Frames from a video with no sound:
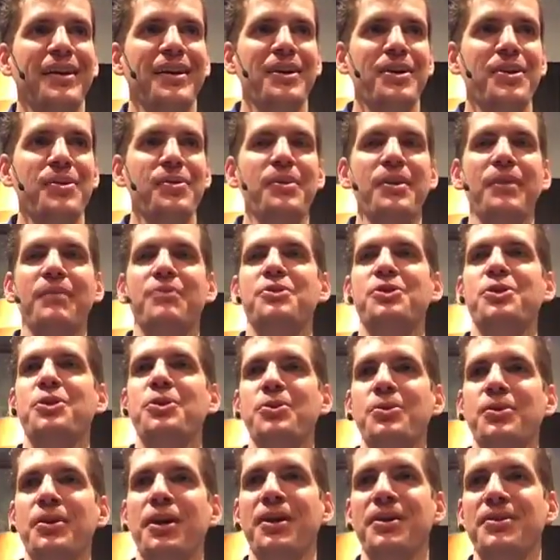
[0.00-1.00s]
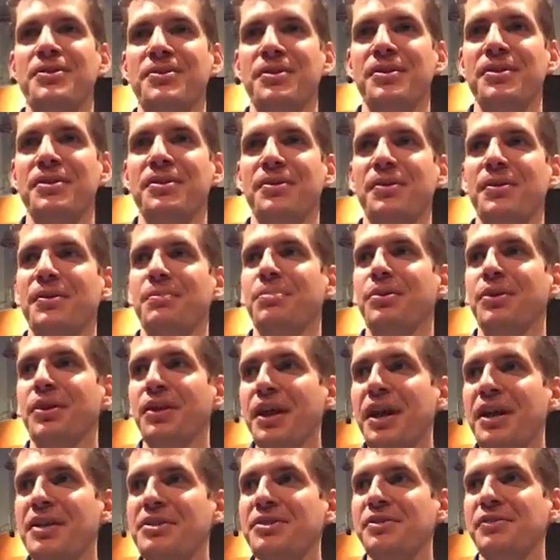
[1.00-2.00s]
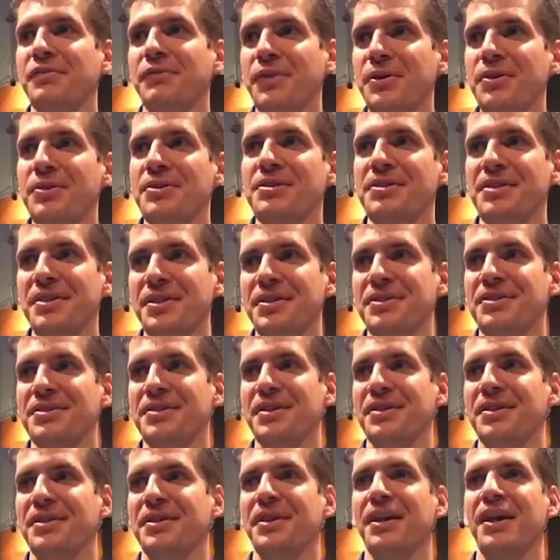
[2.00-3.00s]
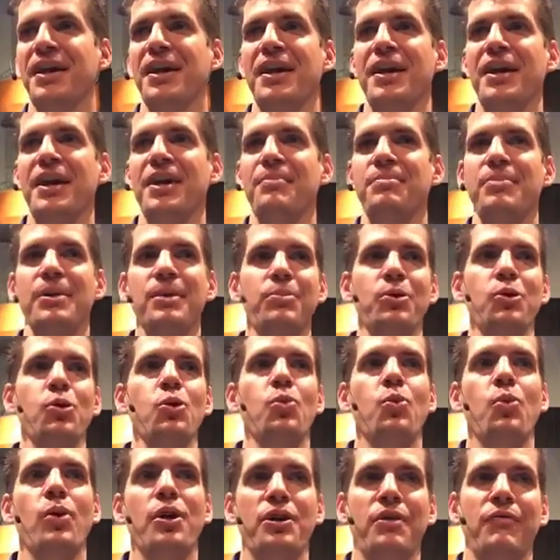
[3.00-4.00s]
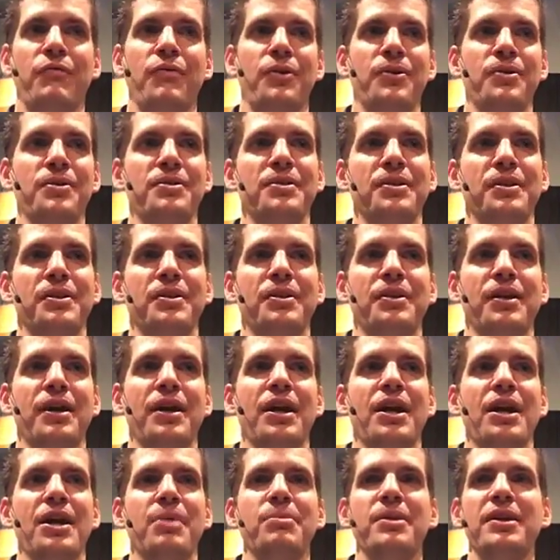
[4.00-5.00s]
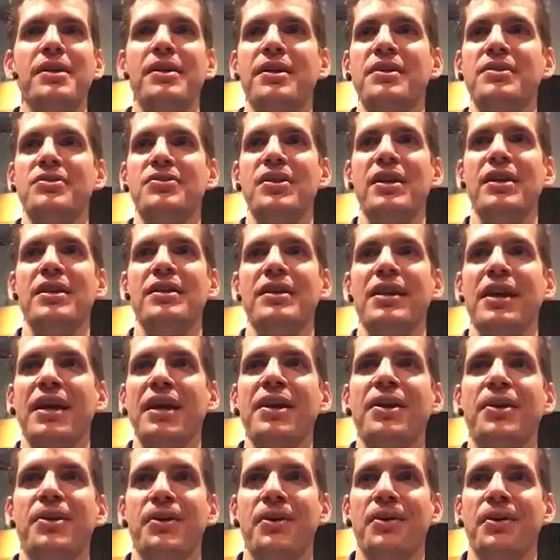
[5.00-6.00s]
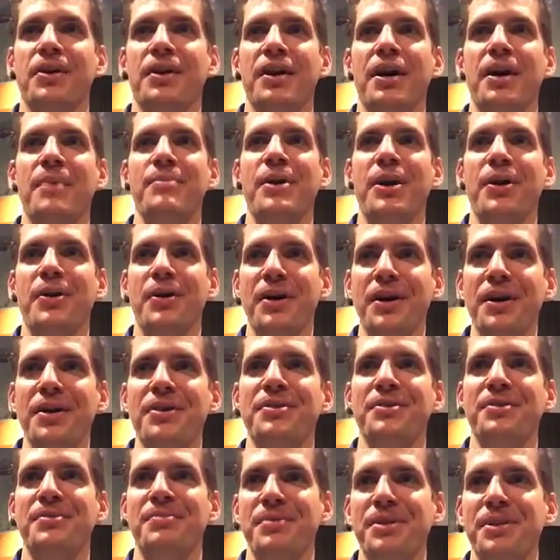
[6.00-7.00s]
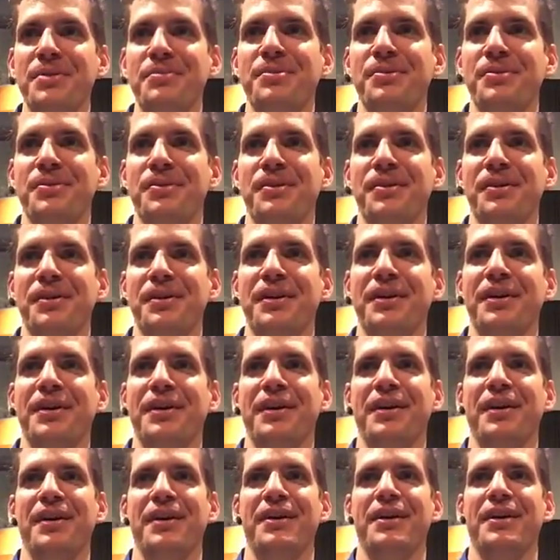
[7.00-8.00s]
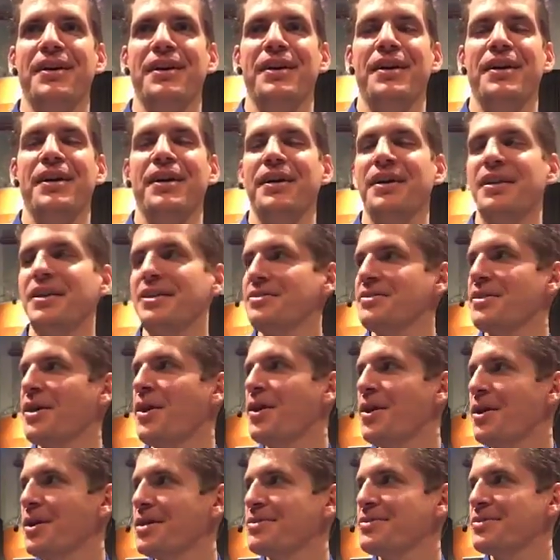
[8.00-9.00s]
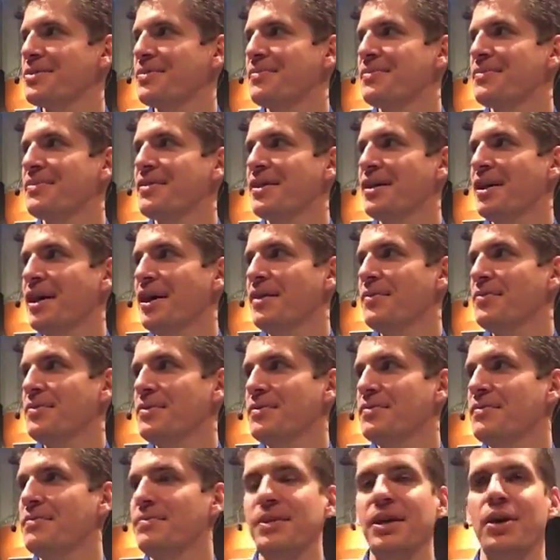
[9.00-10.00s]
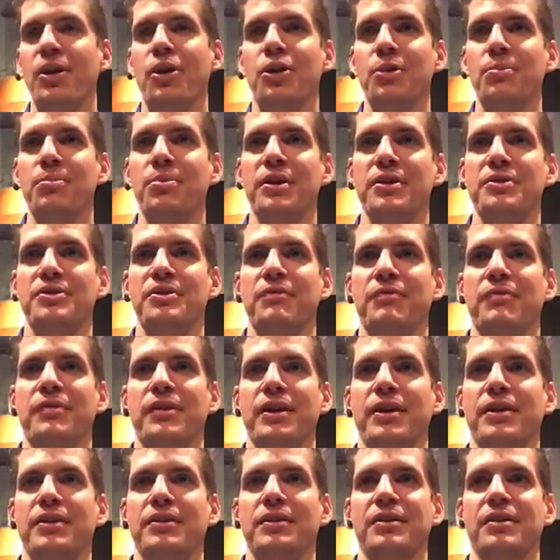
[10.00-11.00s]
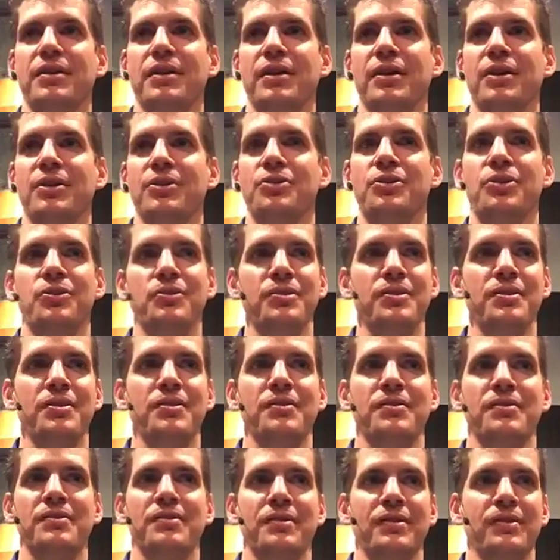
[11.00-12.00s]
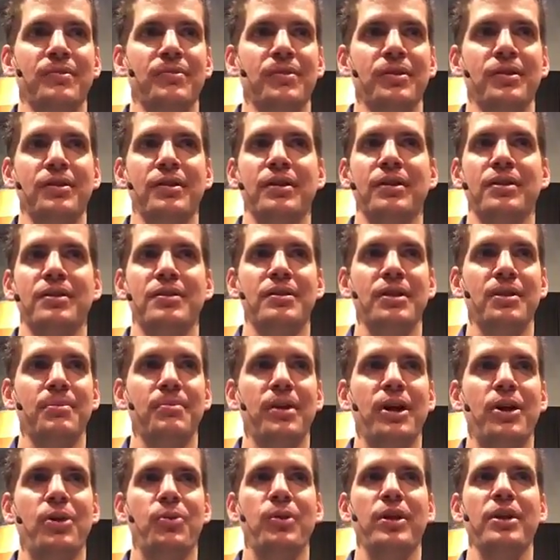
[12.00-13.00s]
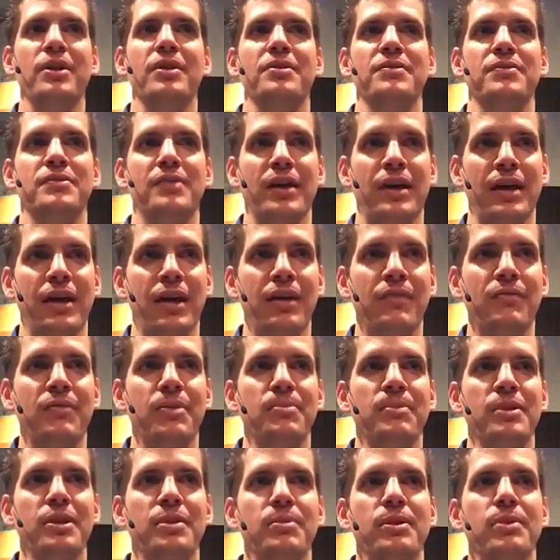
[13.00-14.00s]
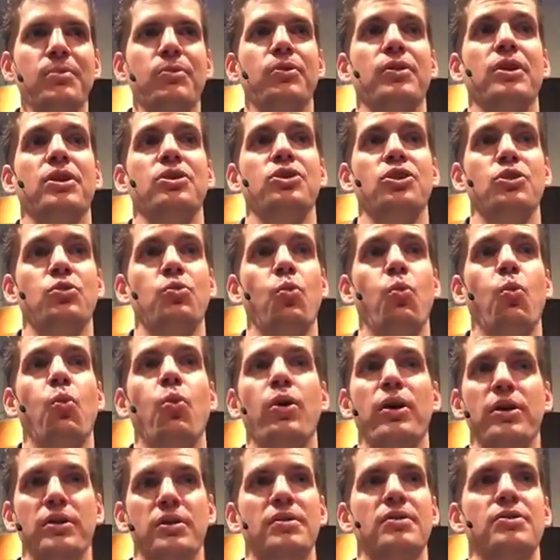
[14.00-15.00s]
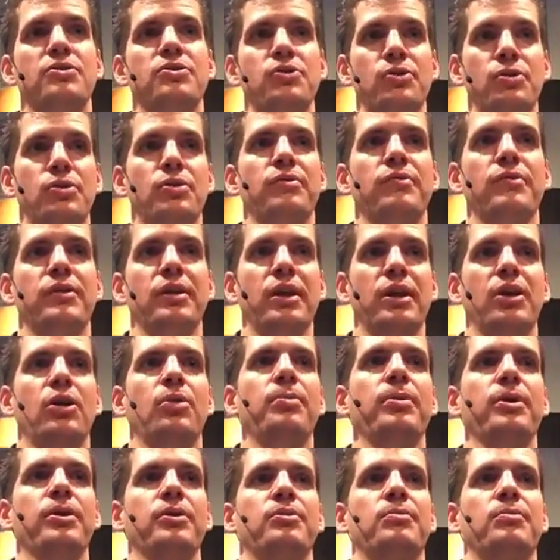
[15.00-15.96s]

We have two hundred plus volunteers here and people who want to volunteer because they care about other people. That's awesome. I would be hard-pressed to find churches within ten-mile radius that have that many people that just want to serve and help other